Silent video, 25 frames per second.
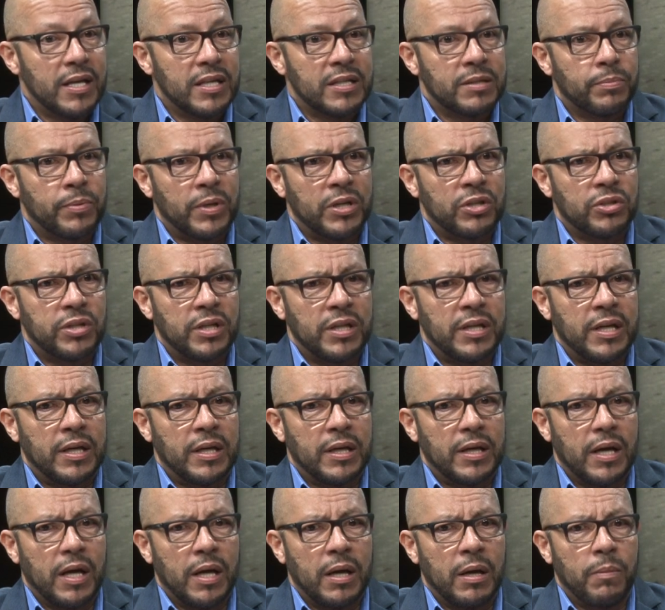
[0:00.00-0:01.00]
especially
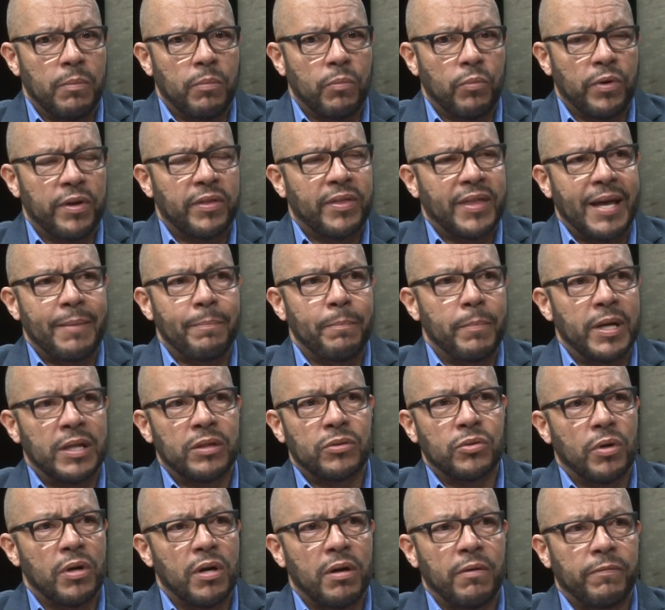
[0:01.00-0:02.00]
um, with that
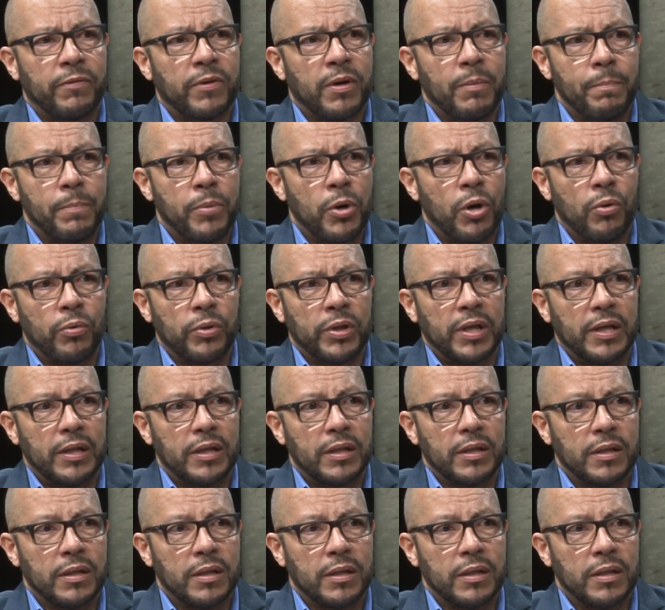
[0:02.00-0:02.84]
mental health component.